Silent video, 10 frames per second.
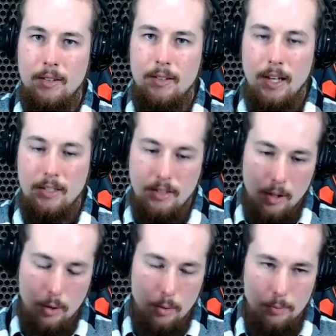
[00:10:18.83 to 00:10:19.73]
And
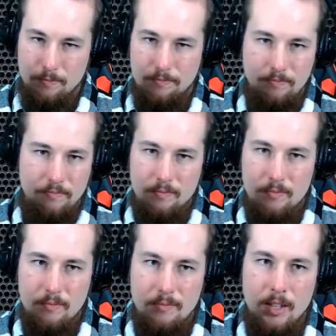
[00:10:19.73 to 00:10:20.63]
so
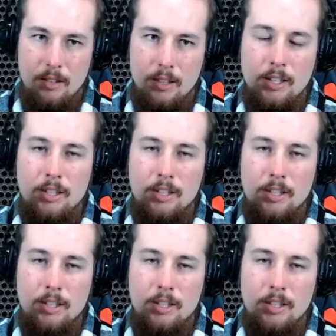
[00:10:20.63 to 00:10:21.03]
this